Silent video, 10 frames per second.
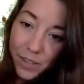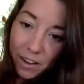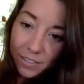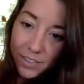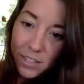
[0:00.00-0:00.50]
I
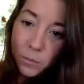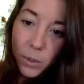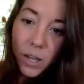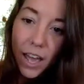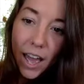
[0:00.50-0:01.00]
got this
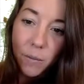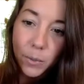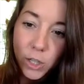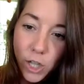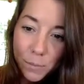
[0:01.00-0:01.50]
book at
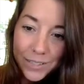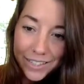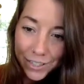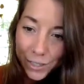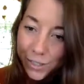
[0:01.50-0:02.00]
Bookshop
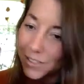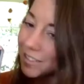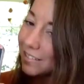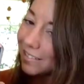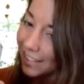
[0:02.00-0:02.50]
Santa Cruz.
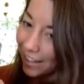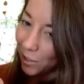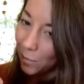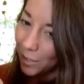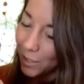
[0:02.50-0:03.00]

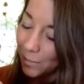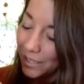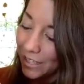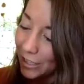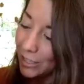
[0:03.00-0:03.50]
Thank you, Bookshop
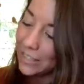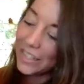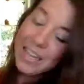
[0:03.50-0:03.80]
Santa Cruz.